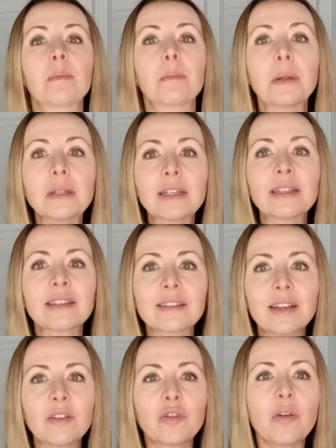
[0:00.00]
building the
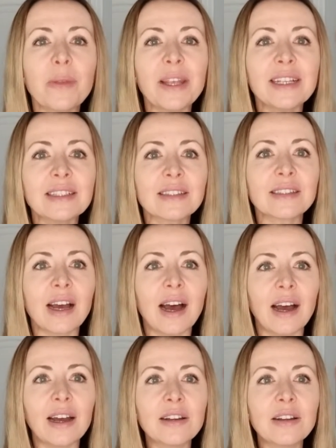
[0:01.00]
skin from the
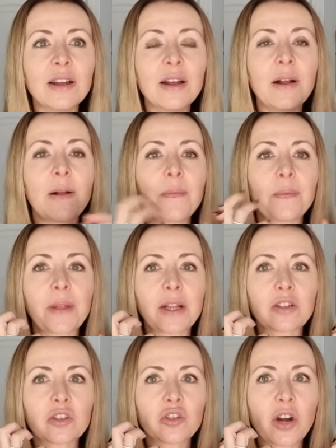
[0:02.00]
inside,
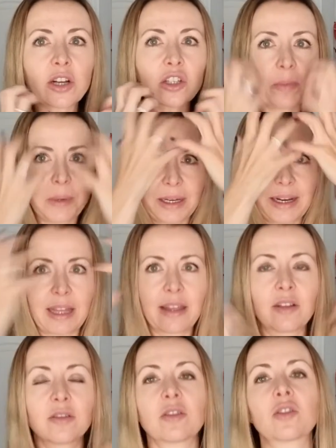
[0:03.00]
that structure, but
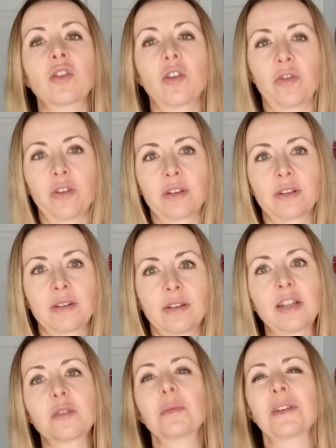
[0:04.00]
nothing on the surface.
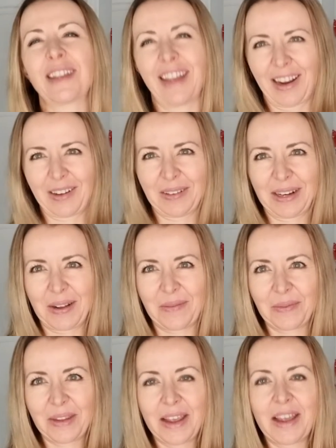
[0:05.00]
Let's put it that way.
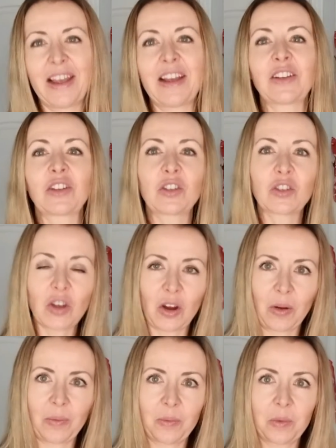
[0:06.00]

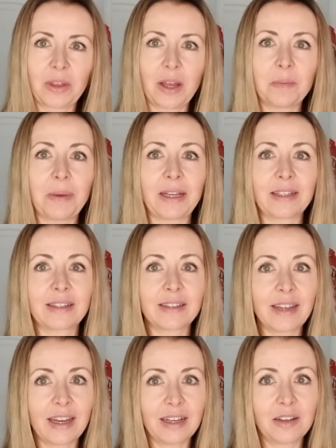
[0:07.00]
So with that being
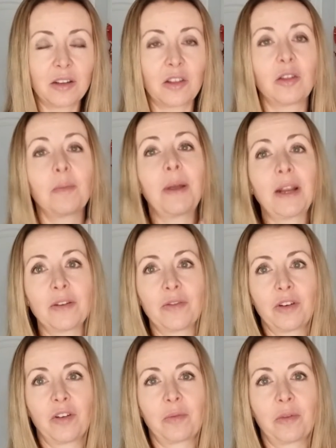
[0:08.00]
said, the
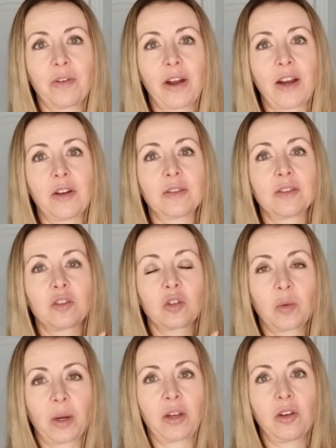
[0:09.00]
benefit of Profhilo is it's
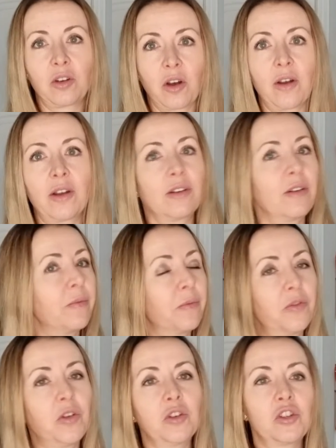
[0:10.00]
quick. You go in,
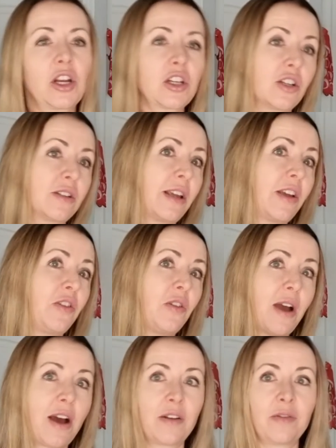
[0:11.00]
a few injections, and
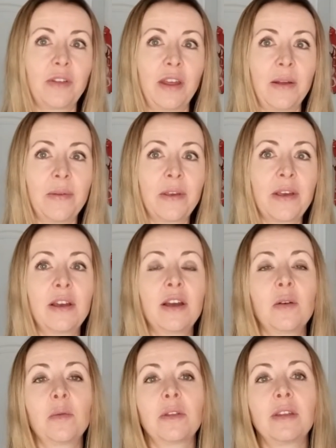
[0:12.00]
you're out of there.
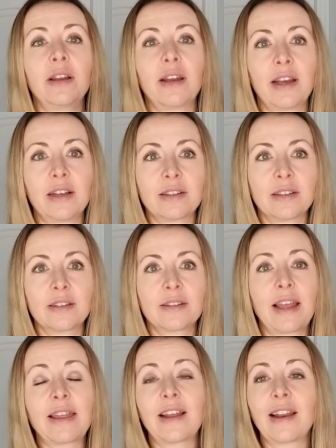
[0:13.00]
With the lasers
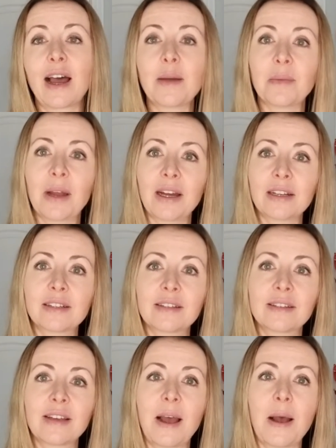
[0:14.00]
and the
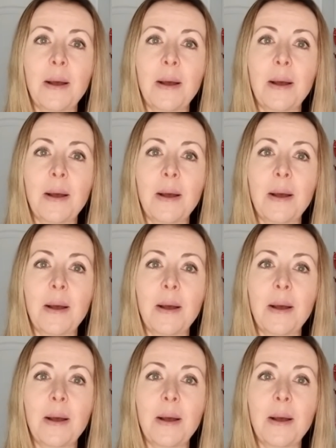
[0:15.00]
limelights,